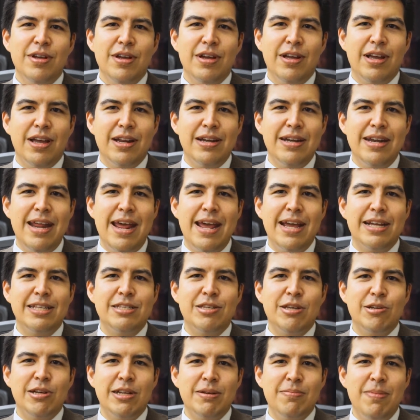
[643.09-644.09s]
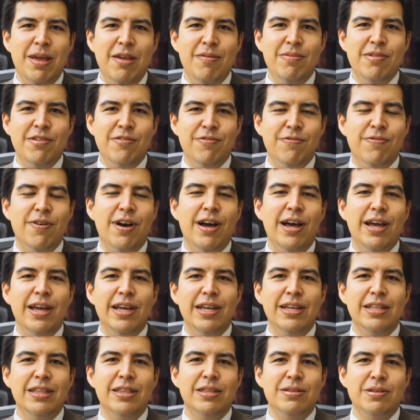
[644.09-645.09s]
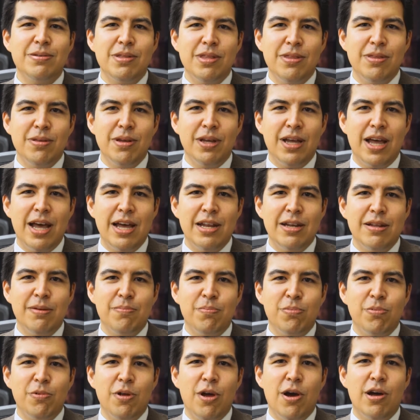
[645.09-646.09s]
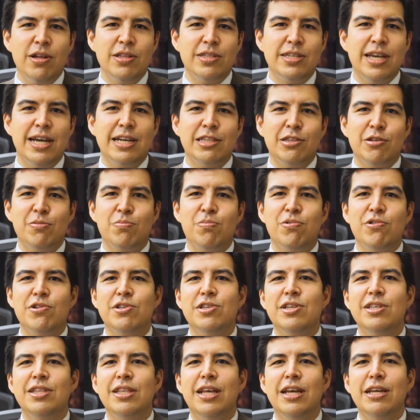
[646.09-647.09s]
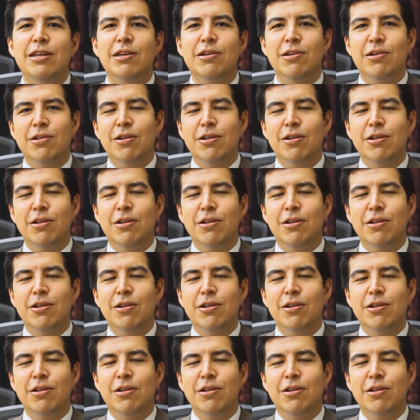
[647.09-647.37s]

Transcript: connect and maybe find the kind of contact or person that you're